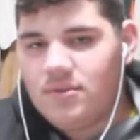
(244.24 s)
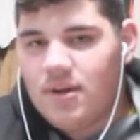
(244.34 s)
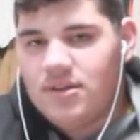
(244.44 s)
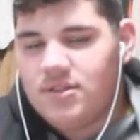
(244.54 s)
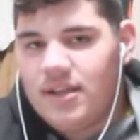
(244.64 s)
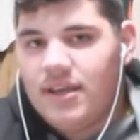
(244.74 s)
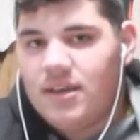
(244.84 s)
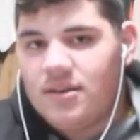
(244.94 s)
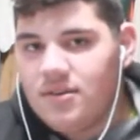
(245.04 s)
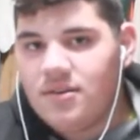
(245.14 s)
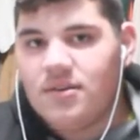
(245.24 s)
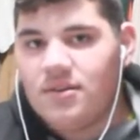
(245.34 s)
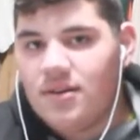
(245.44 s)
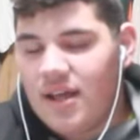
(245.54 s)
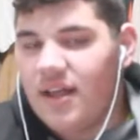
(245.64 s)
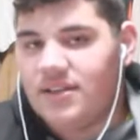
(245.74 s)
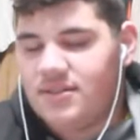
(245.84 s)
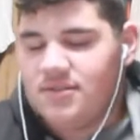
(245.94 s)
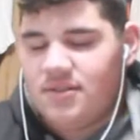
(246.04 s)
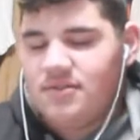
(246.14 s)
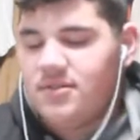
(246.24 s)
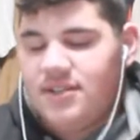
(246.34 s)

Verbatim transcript: I just like it. I, I just,